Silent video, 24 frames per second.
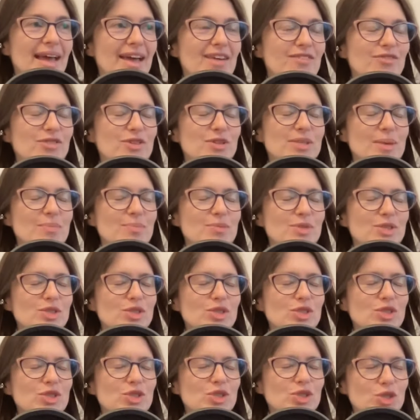And for some
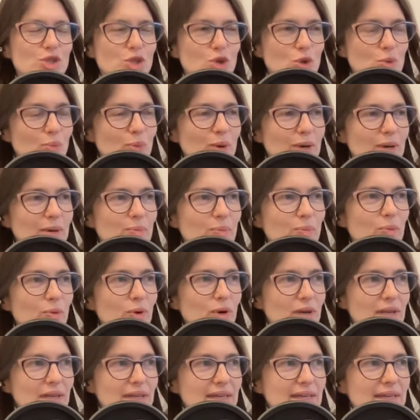stupid,
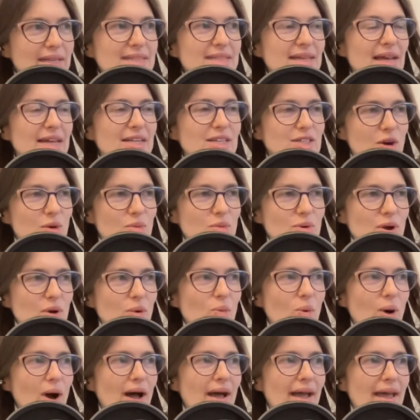brilliant, I don't know
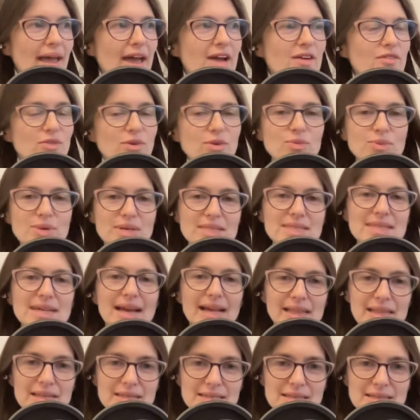why ever reason,
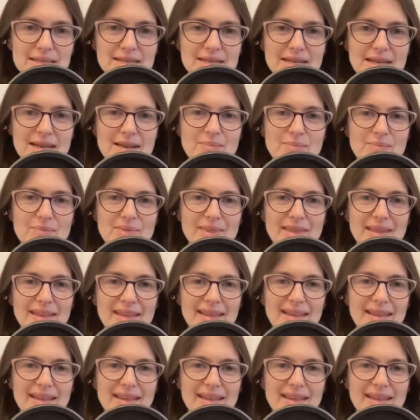I listened to him.